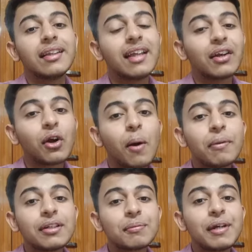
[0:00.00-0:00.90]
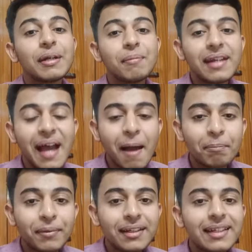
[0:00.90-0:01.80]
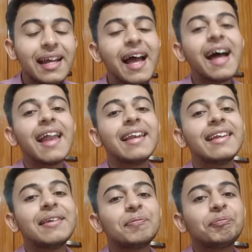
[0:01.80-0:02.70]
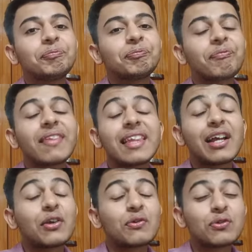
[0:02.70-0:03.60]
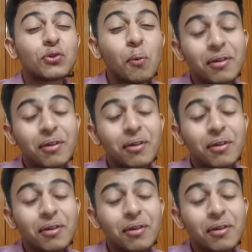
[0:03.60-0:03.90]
Their comments made me happy. And thank you so